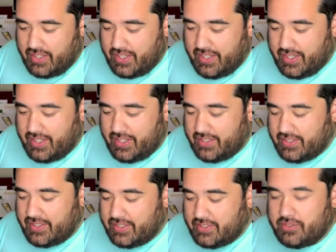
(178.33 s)

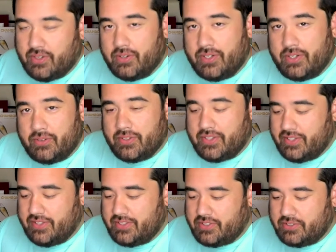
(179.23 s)
And it's grown in
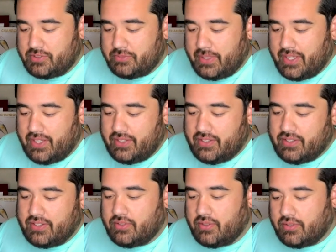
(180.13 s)
northeastern Spain,
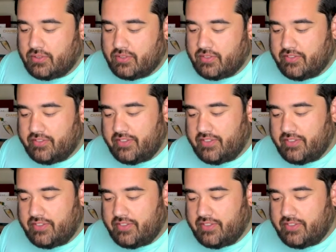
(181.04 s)
a total of